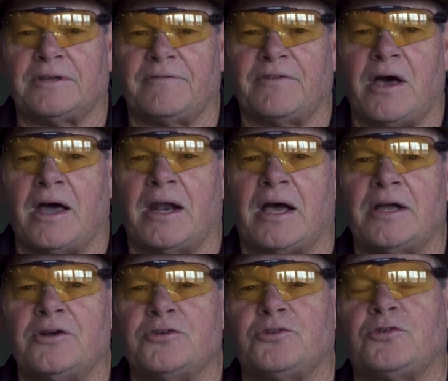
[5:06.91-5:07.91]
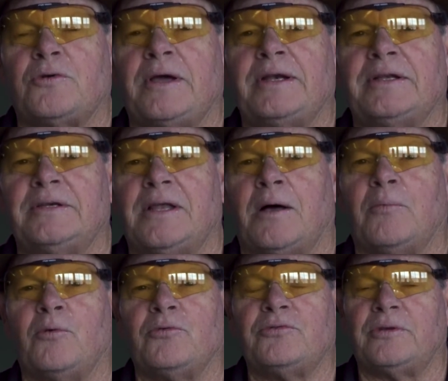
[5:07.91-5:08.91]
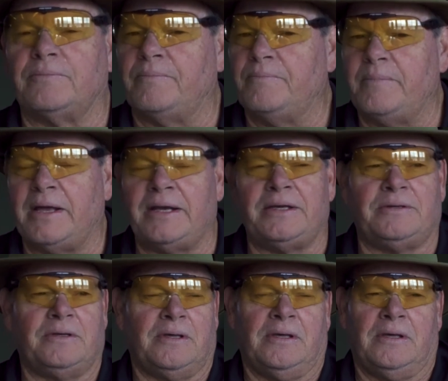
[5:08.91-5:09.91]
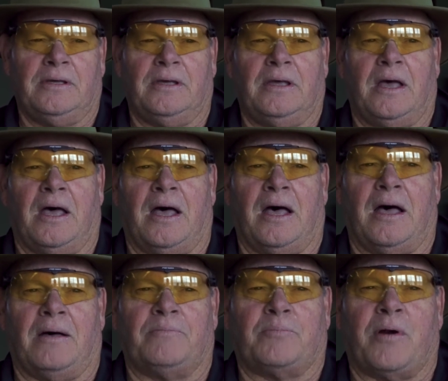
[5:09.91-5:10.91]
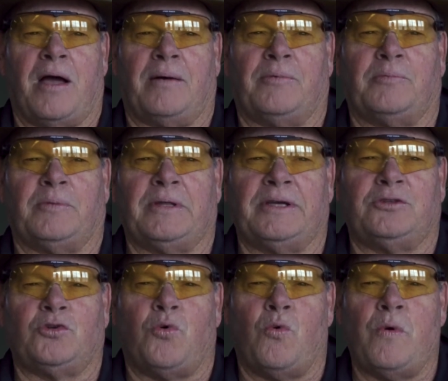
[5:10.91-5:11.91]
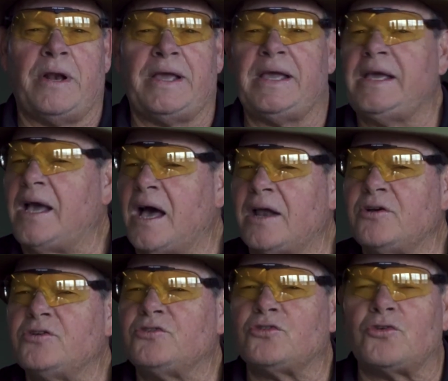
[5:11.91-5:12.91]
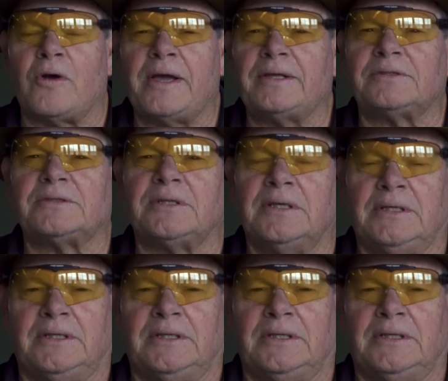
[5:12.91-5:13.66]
I've gone 100 straight in doubles, many, probably 20, 100 straights.